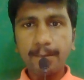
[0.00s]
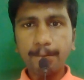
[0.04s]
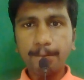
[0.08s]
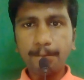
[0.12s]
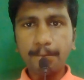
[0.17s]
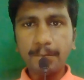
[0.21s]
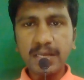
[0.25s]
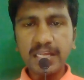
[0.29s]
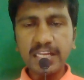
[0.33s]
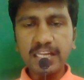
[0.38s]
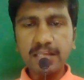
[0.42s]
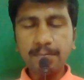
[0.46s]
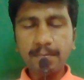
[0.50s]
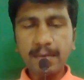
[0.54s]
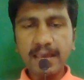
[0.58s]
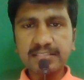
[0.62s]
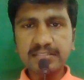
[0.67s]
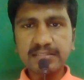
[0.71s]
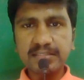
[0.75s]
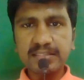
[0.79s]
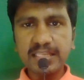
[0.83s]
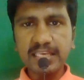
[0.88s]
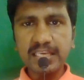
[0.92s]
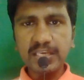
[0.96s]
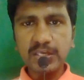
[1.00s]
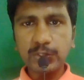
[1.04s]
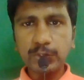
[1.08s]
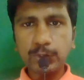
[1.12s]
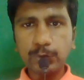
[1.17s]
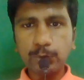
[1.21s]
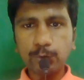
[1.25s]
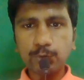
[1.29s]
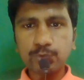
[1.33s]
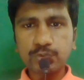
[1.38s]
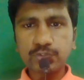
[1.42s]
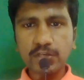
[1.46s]
Minimize the
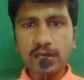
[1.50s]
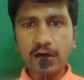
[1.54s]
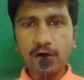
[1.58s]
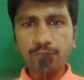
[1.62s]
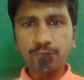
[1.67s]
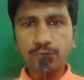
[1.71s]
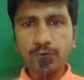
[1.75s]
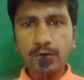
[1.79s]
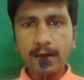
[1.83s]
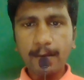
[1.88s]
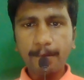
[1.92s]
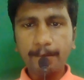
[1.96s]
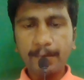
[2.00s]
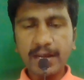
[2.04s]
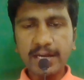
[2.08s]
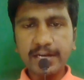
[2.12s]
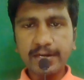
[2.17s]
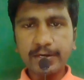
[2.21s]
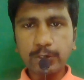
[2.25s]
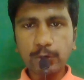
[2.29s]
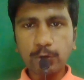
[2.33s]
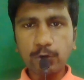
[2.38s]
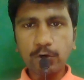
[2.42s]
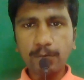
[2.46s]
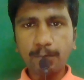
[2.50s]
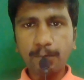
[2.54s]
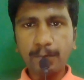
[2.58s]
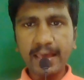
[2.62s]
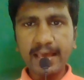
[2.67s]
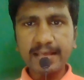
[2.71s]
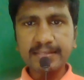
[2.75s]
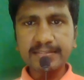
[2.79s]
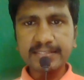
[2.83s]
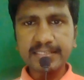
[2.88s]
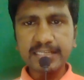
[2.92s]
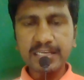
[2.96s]
use of petrol
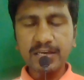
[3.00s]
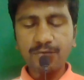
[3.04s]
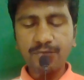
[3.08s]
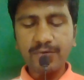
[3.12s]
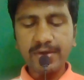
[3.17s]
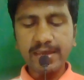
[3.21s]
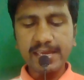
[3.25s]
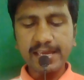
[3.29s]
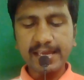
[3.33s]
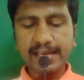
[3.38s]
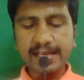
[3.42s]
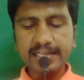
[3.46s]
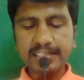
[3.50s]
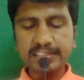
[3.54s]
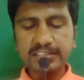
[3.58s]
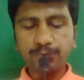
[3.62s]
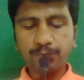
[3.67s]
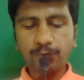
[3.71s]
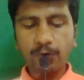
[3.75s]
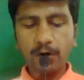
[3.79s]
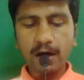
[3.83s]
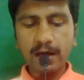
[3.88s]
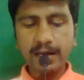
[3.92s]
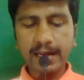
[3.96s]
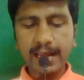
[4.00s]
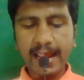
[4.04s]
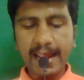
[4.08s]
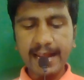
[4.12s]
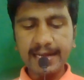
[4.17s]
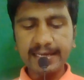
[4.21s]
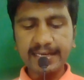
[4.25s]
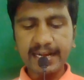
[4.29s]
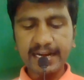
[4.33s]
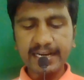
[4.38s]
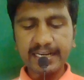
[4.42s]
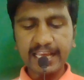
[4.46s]
based vehicles for
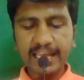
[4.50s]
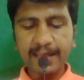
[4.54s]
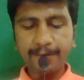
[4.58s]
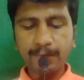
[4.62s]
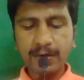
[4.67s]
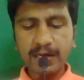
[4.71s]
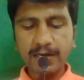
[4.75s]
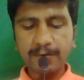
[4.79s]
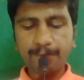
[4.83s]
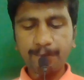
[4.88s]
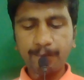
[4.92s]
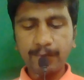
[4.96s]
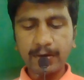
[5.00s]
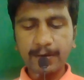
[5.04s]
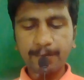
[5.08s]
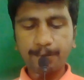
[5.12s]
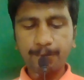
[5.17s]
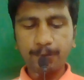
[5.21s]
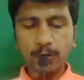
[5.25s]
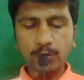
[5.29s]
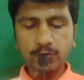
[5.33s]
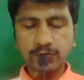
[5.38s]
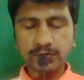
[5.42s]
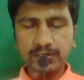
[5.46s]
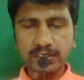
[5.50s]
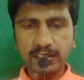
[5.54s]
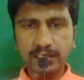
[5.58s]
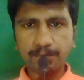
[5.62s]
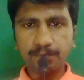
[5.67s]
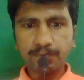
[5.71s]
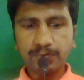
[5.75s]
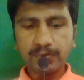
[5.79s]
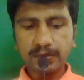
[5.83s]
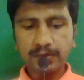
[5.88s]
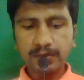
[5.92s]
entertainment purpose.